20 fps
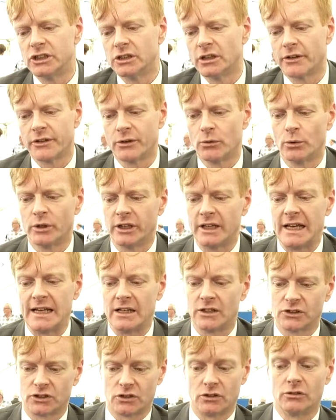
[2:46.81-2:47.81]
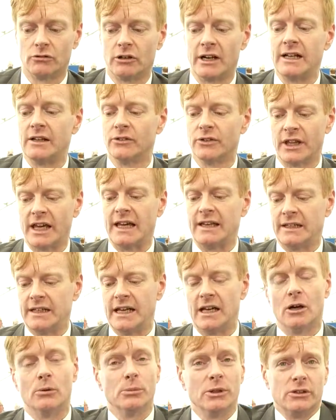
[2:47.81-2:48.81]
I think ours are around that
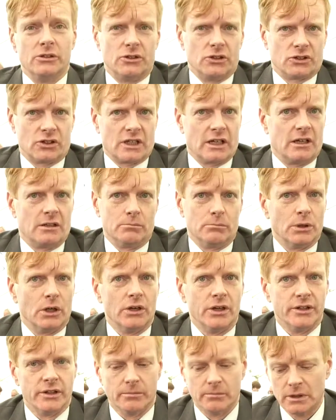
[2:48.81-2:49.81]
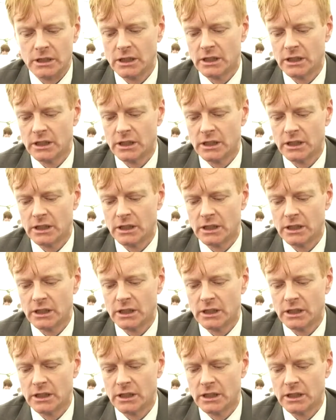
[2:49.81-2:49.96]
now, but you just can't buy them.